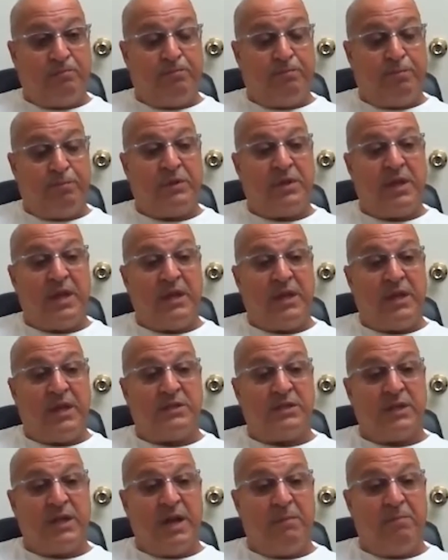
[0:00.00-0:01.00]
put their
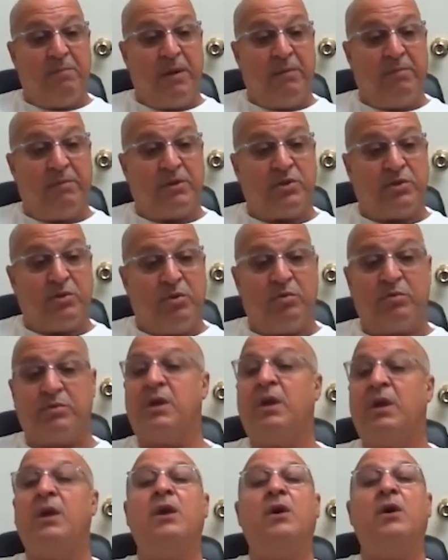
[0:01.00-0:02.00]
kids in our public schools.
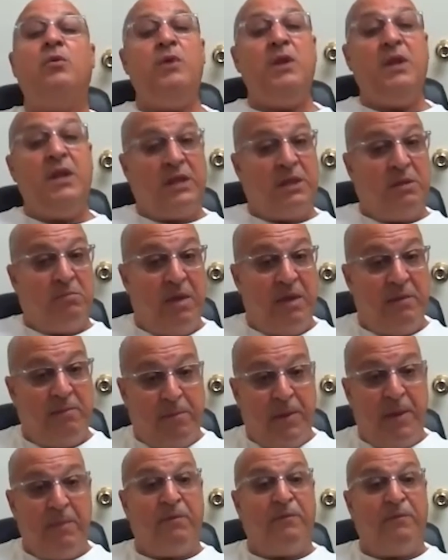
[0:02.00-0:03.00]
We need to make
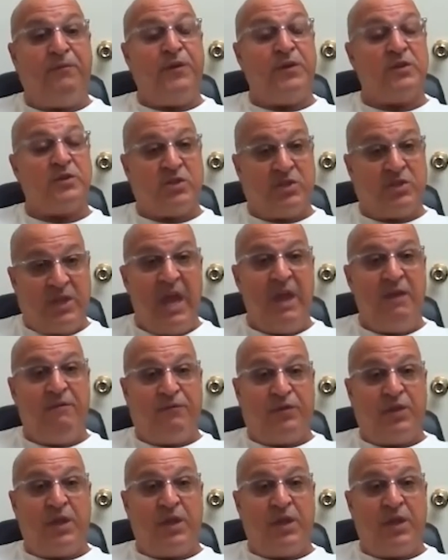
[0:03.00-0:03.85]
people feel safe.